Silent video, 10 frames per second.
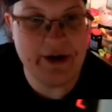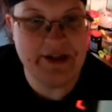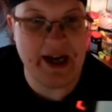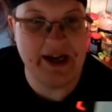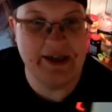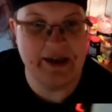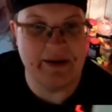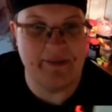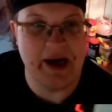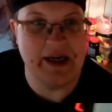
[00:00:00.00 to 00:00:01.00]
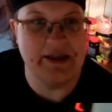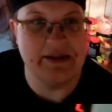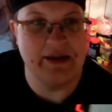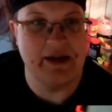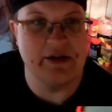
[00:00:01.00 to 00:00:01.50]
tank
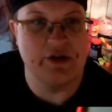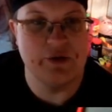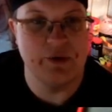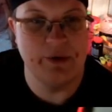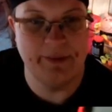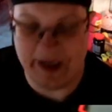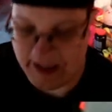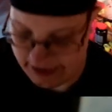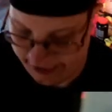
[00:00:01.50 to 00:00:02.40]
in school, because